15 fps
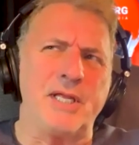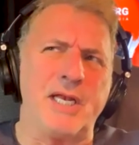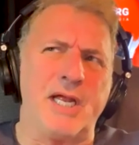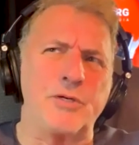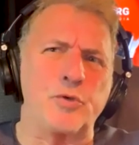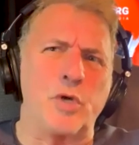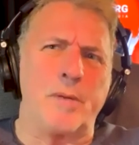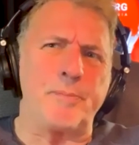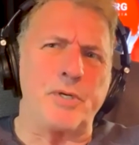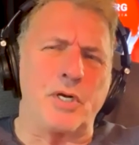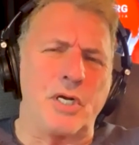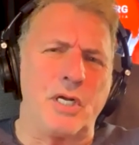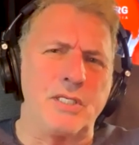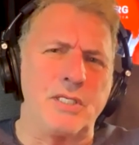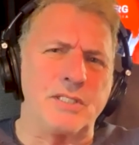had "Drop Your
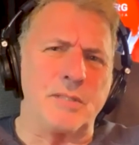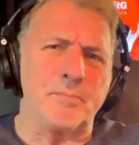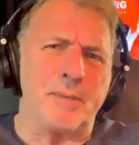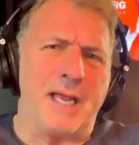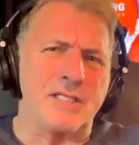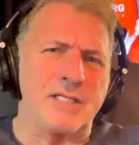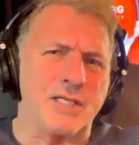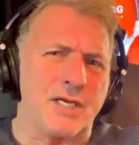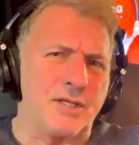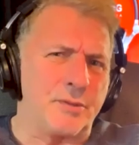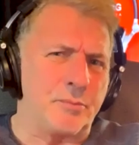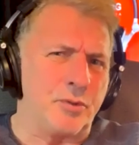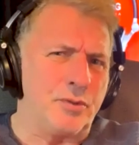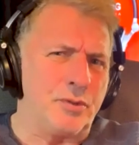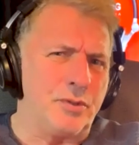Guns" and "Bad Side of the
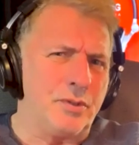Moon"?